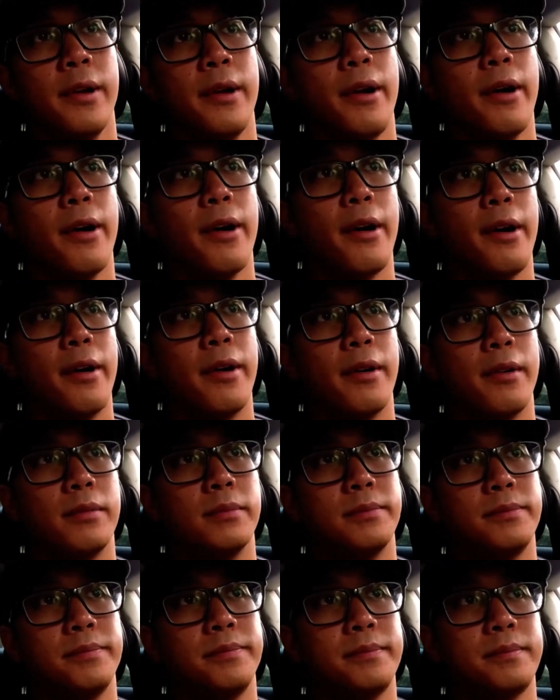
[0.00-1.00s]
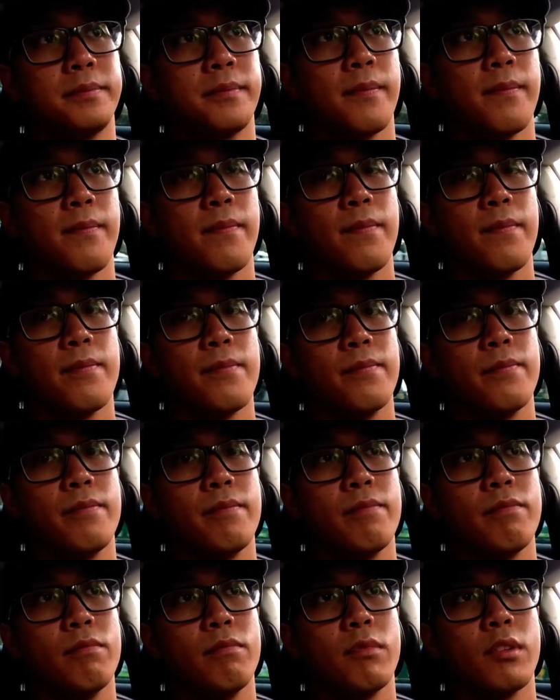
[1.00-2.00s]

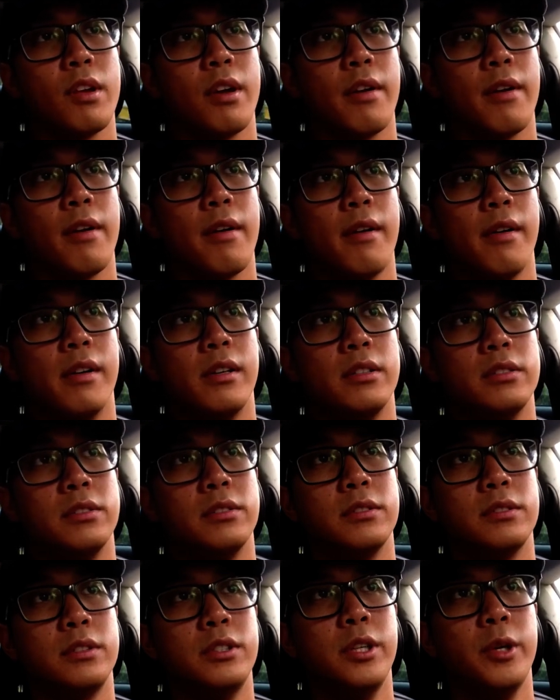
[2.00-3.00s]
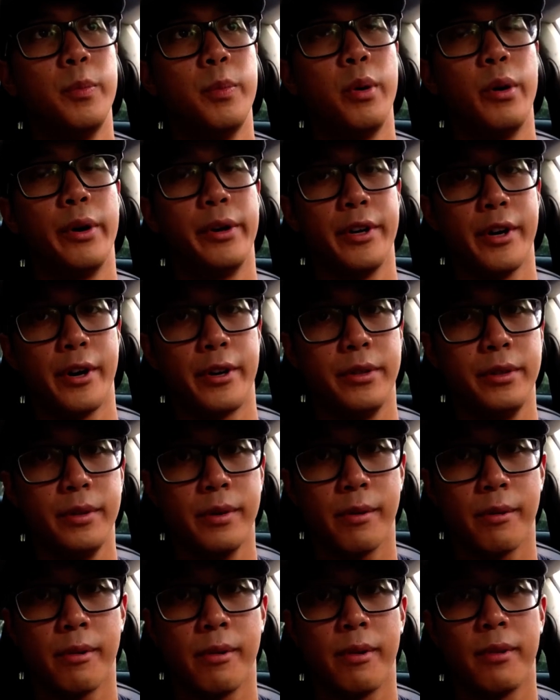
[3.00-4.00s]
2.0,
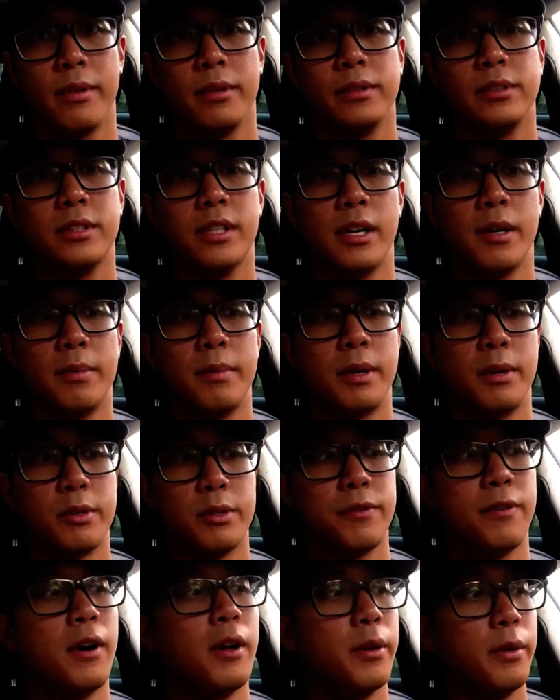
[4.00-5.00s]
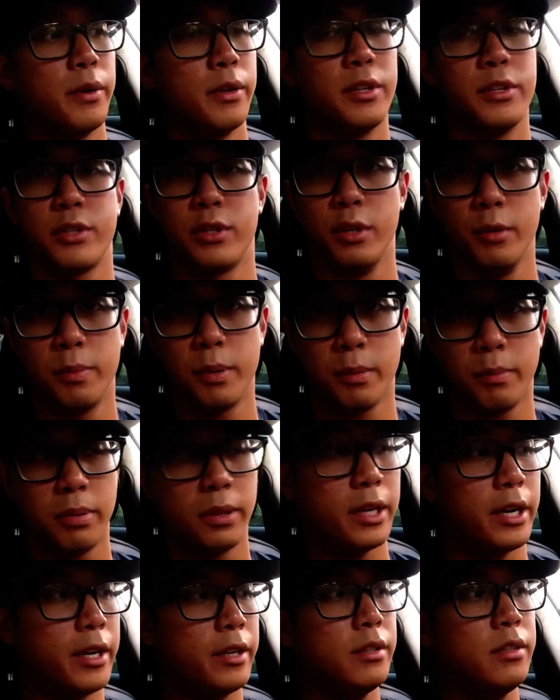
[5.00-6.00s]
and I was following the Super
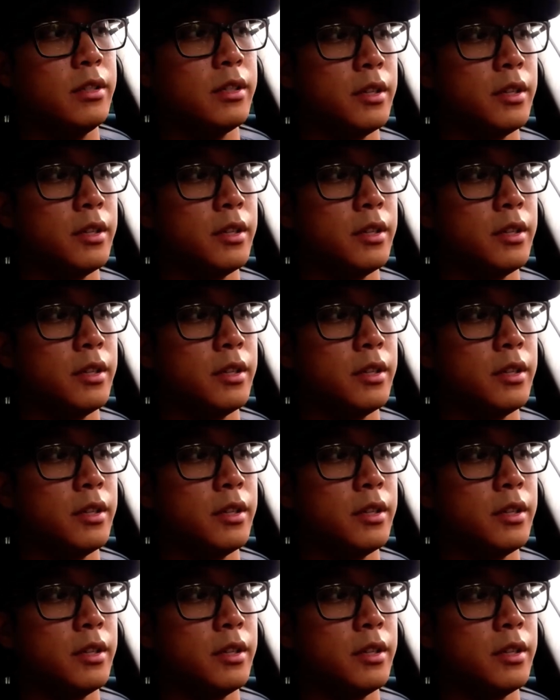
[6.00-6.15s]
plan.